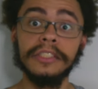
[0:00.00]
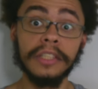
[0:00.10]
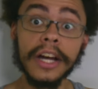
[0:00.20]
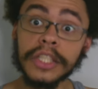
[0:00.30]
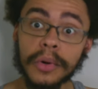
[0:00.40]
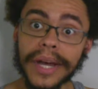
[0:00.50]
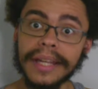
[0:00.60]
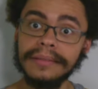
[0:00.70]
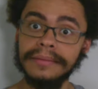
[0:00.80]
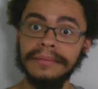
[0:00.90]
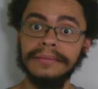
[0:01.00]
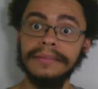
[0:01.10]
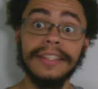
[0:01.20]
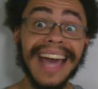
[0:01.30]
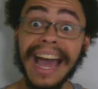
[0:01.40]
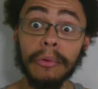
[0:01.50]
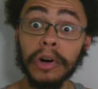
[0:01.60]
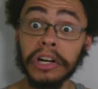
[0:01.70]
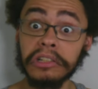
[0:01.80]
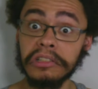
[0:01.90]
Stuck to it. That
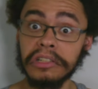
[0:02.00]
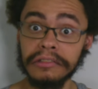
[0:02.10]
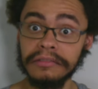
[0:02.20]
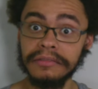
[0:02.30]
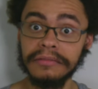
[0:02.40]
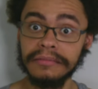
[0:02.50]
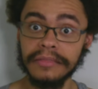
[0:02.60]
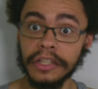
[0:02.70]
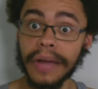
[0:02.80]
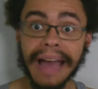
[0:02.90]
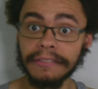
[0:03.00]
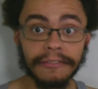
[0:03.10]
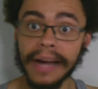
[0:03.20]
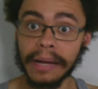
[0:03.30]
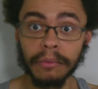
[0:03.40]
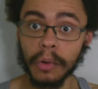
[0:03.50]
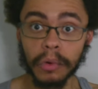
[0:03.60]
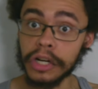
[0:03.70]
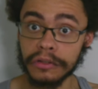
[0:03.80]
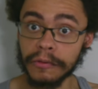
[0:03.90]
worked. You have to find
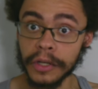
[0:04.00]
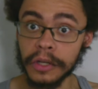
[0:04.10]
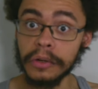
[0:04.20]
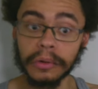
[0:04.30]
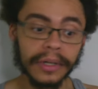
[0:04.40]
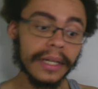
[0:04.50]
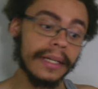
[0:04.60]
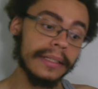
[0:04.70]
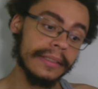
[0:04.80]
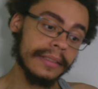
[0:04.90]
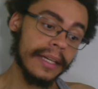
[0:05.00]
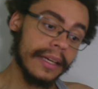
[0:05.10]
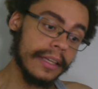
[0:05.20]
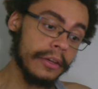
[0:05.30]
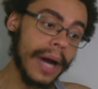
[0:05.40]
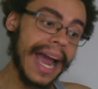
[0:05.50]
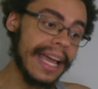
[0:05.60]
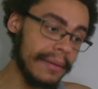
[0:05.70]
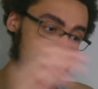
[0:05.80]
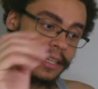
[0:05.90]
what works for you.
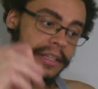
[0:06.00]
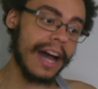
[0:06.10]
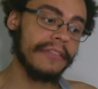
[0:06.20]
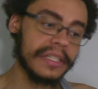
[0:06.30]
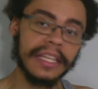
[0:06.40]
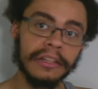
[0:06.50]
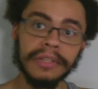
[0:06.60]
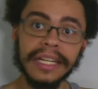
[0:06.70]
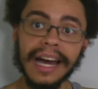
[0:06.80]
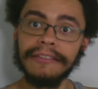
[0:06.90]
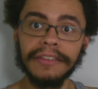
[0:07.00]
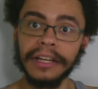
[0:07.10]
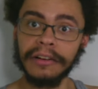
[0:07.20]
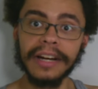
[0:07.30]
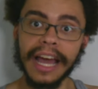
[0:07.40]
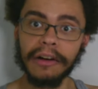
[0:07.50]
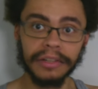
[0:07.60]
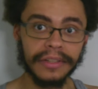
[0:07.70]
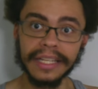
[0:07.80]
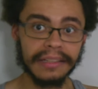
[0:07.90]
It is obvious that you did not figure it
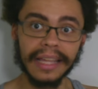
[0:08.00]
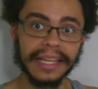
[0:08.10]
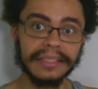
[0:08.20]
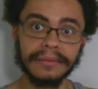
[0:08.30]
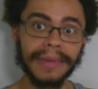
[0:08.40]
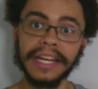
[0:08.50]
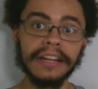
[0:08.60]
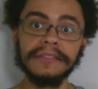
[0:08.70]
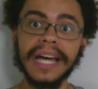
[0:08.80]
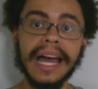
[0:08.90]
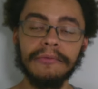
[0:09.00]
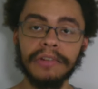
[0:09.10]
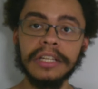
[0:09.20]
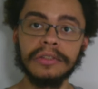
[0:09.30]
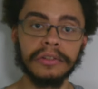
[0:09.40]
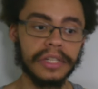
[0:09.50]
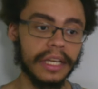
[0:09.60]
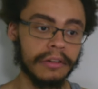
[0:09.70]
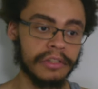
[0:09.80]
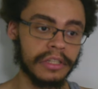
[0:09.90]
out. You didn't, like, spend enough time
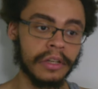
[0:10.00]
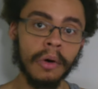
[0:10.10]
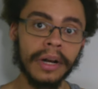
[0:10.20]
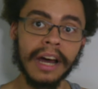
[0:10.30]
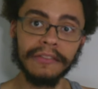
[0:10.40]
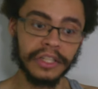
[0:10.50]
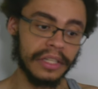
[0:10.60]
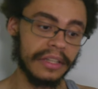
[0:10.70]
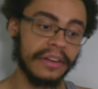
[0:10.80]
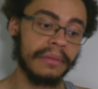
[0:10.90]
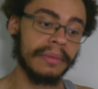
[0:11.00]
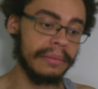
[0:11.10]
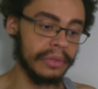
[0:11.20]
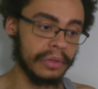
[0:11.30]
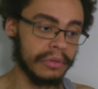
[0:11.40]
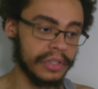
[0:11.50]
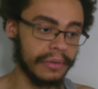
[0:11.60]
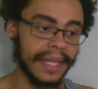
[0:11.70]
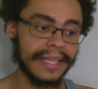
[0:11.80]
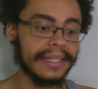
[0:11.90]
researching. You're just going off of shit that other people told
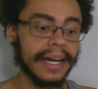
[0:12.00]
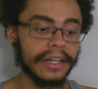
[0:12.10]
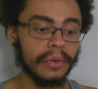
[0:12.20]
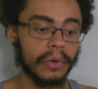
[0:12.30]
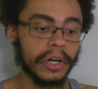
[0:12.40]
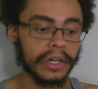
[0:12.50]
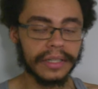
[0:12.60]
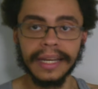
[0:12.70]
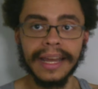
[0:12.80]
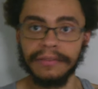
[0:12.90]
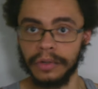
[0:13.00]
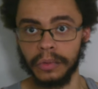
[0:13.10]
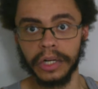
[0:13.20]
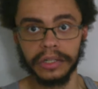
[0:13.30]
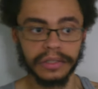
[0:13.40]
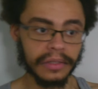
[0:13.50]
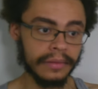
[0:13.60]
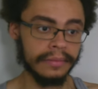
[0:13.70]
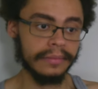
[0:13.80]
you. And that's not going to work. That never works.